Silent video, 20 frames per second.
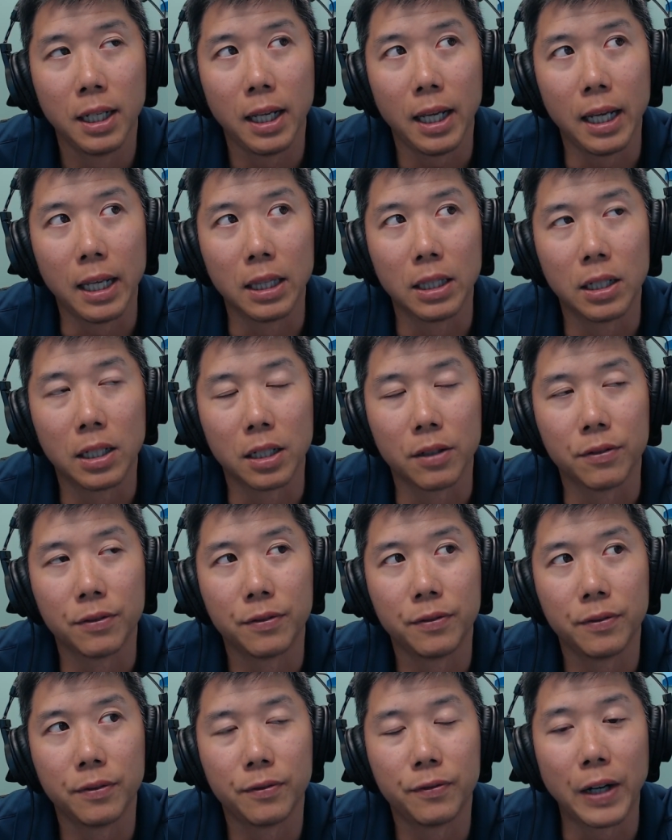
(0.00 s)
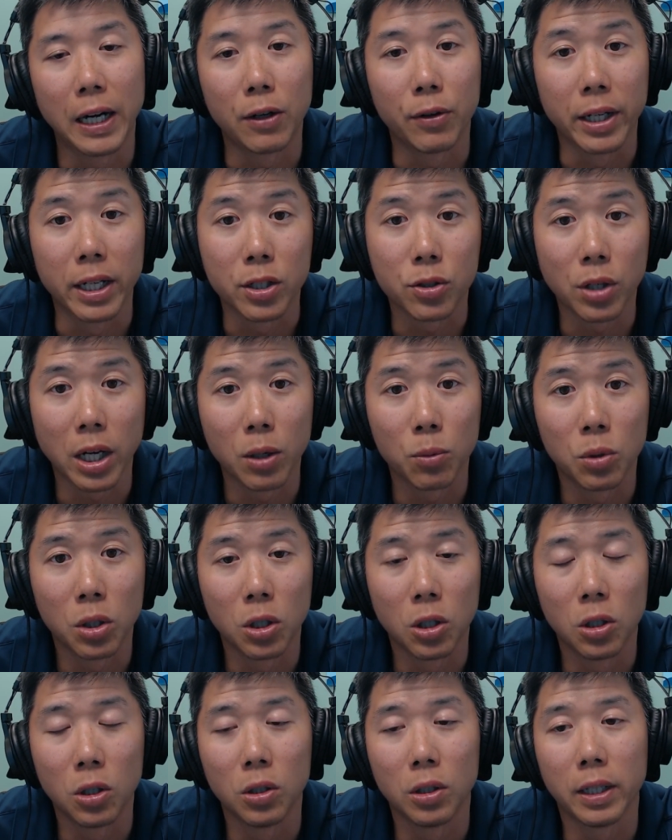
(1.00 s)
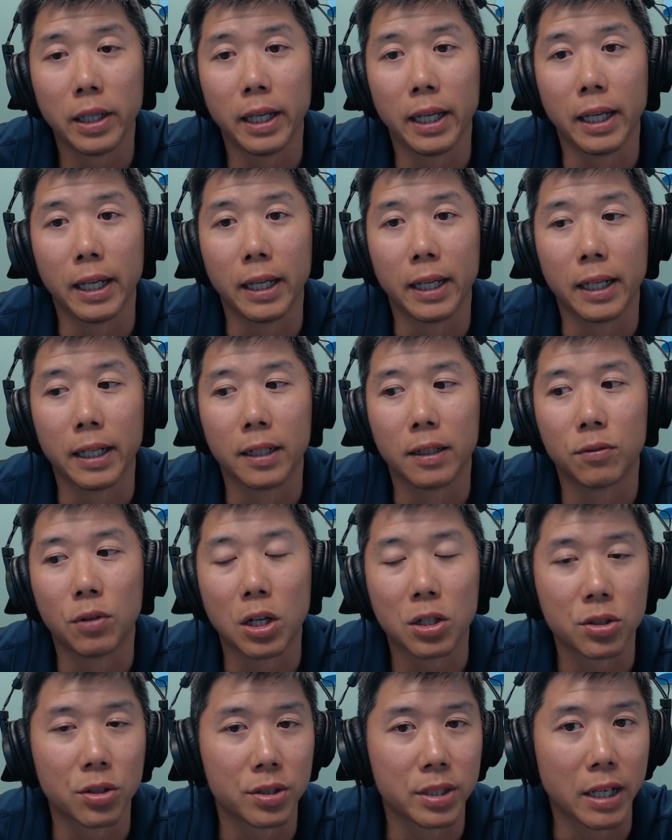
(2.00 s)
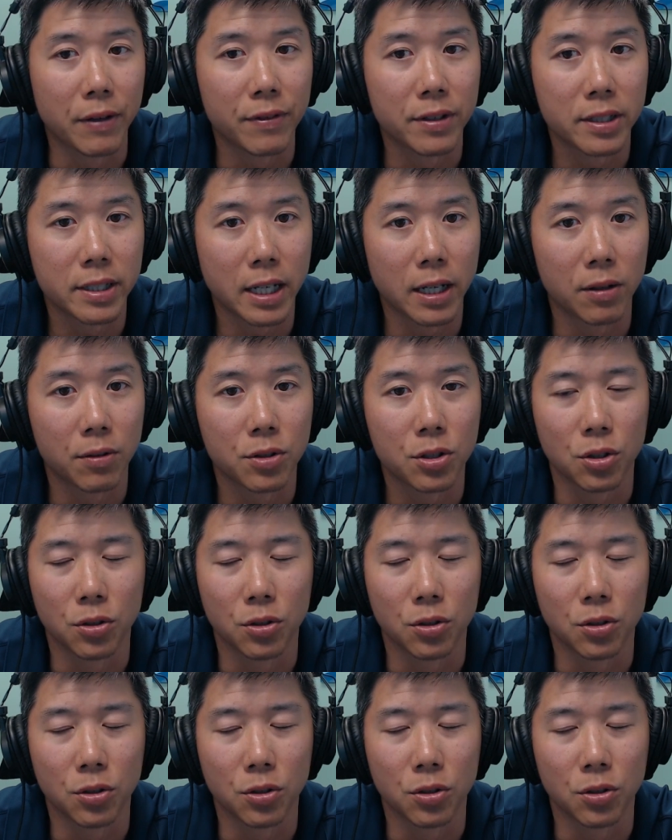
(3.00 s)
a lot of fire rated drywall and rock-solid Safe and Sound.